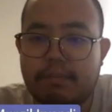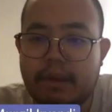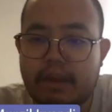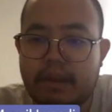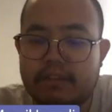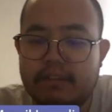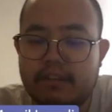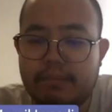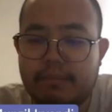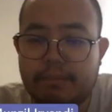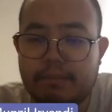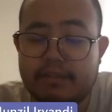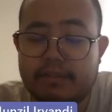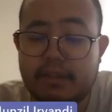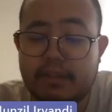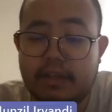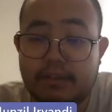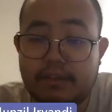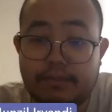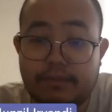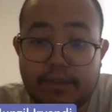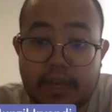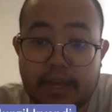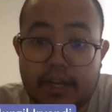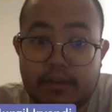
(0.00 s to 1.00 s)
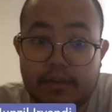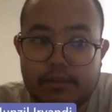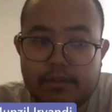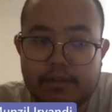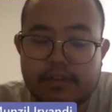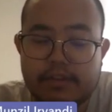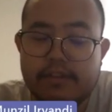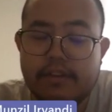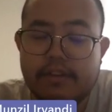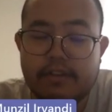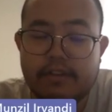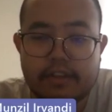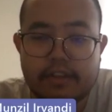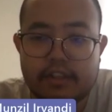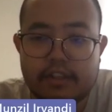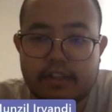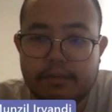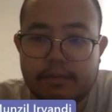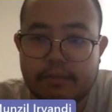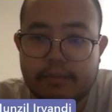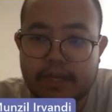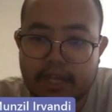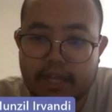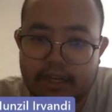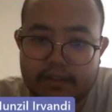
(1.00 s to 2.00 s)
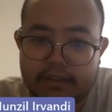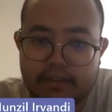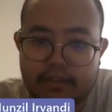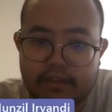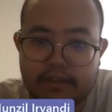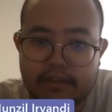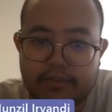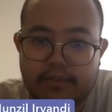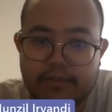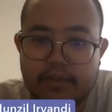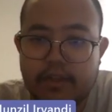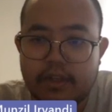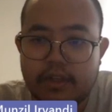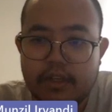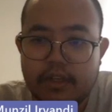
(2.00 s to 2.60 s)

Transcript: past and present event, which is descriptive analytic,